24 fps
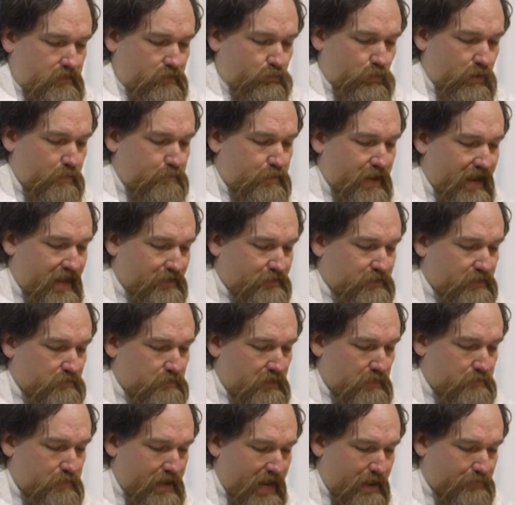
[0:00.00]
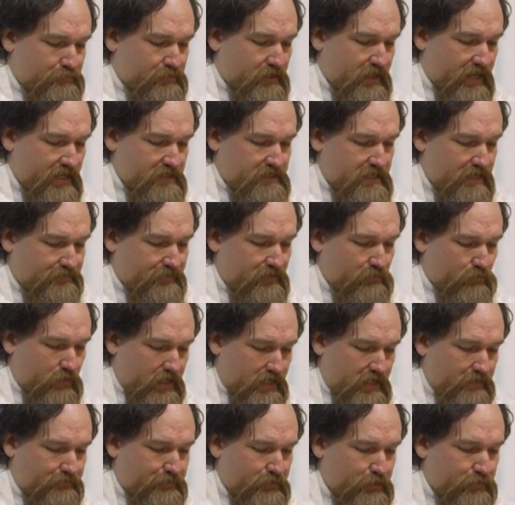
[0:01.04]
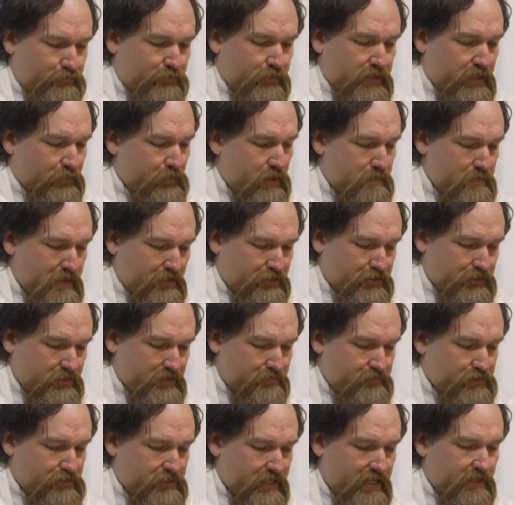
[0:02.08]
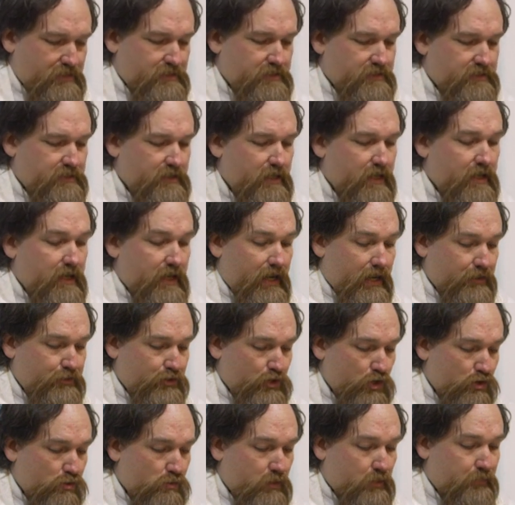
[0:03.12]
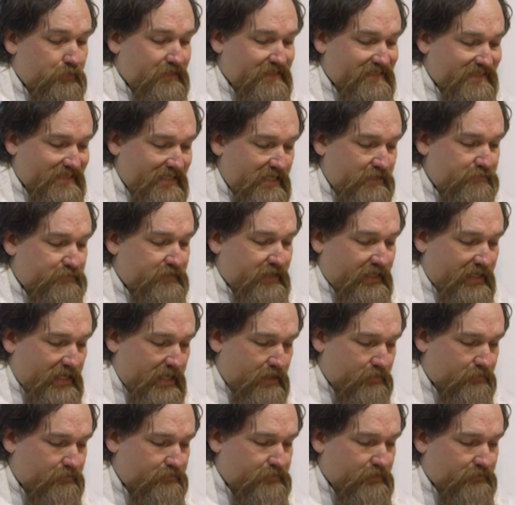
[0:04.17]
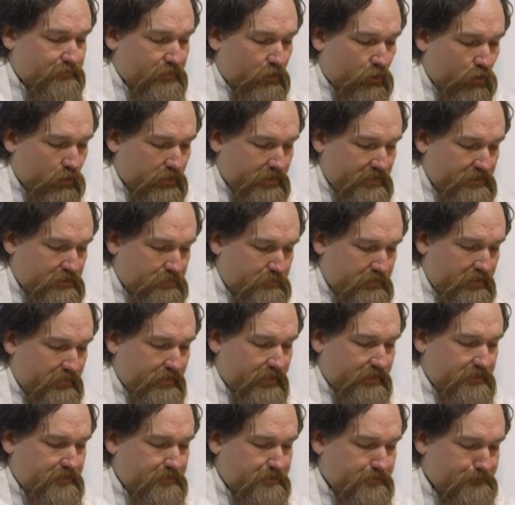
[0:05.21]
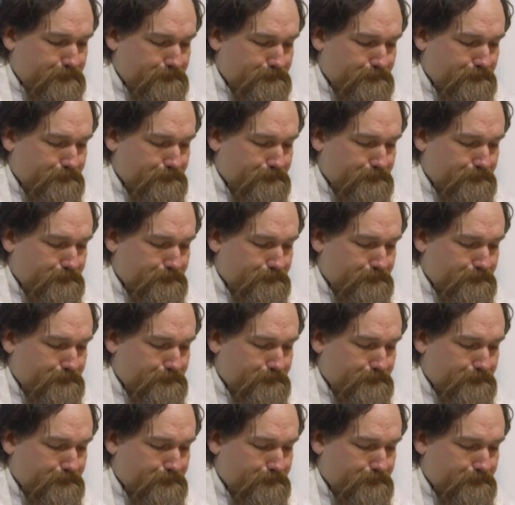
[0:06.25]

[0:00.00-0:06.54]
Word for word: Repent and be baptized, every one of you, for the remission of sins, and you will receive the gift of the Holy Spirit.